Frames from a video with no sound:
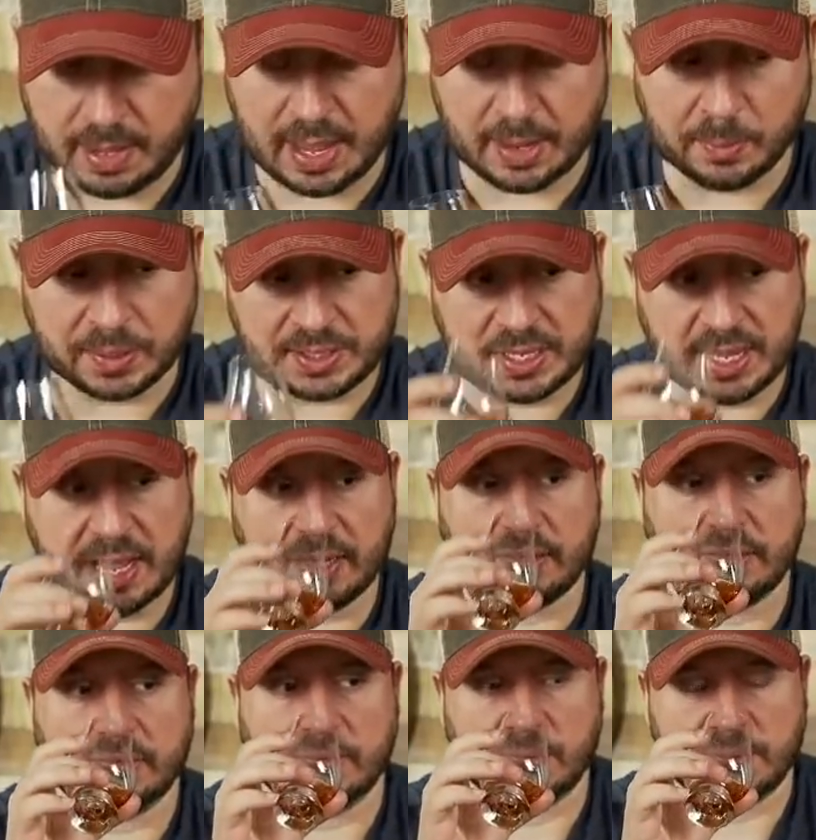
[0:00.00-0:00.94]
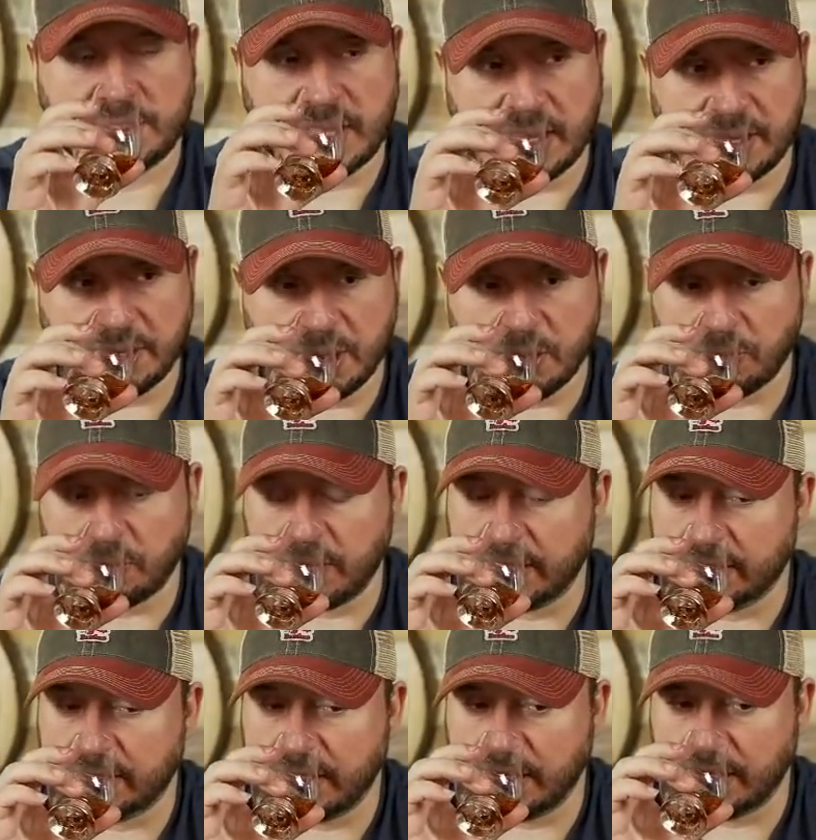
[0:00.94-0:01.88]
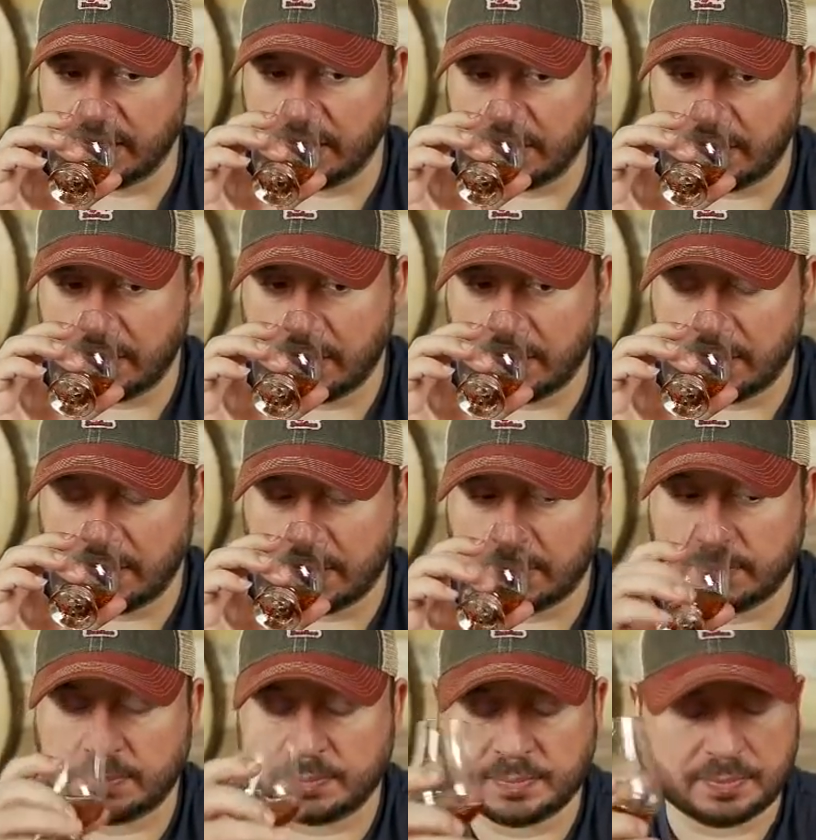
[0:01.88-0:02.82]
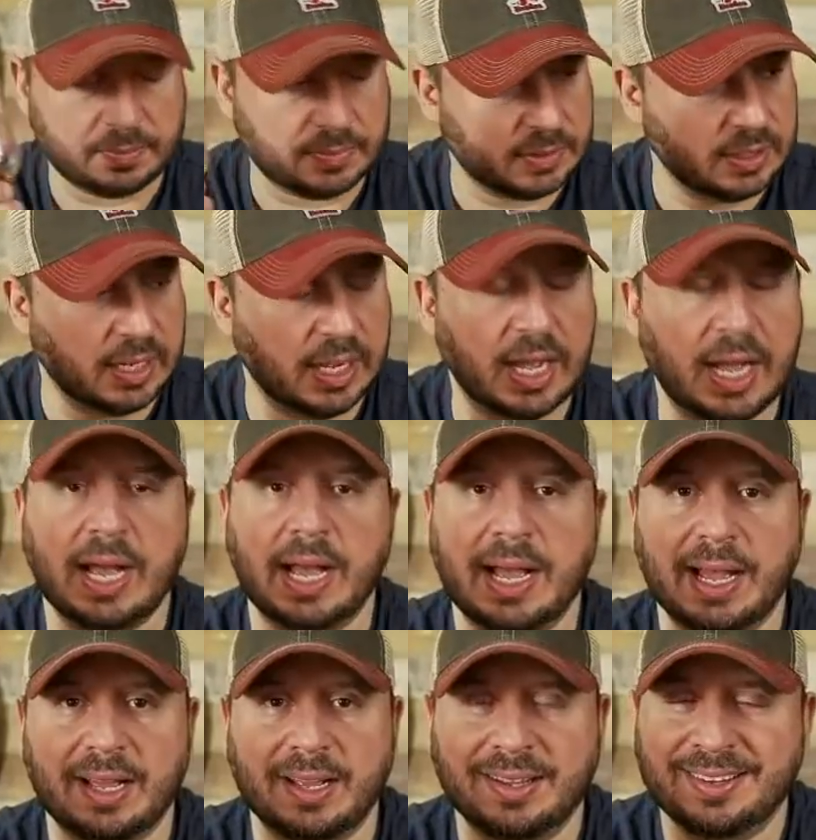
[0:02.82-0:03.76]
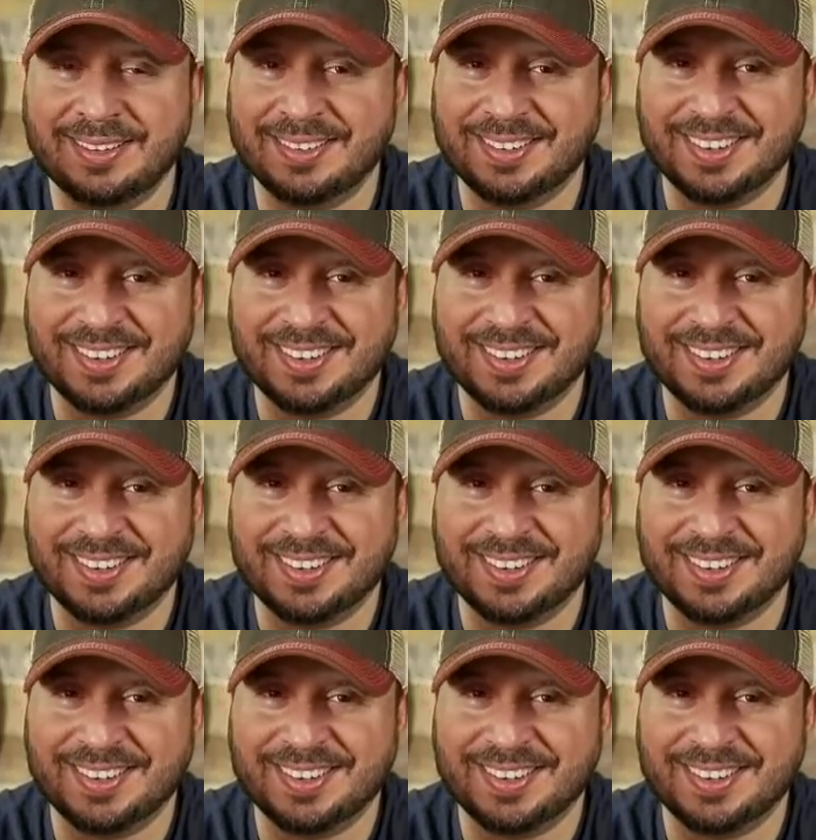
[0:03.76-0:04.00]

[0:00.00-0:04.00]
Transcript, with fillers: Man, what's that? What's that note right there? Ah,